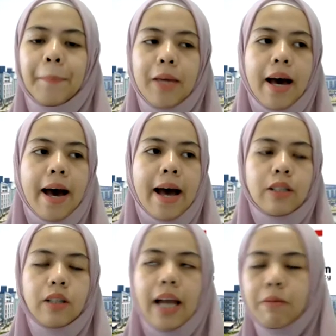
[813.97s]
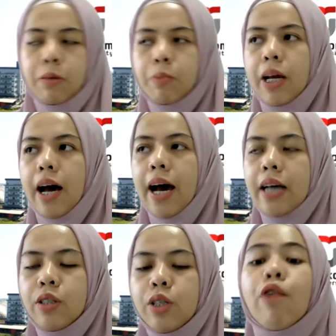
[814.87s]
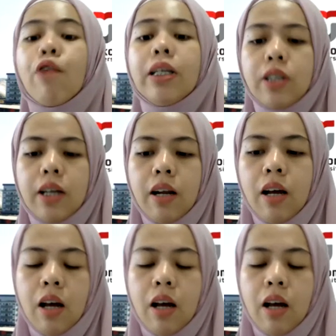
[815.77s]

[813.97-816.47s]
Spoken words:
Yeah, has lifespan, has duration.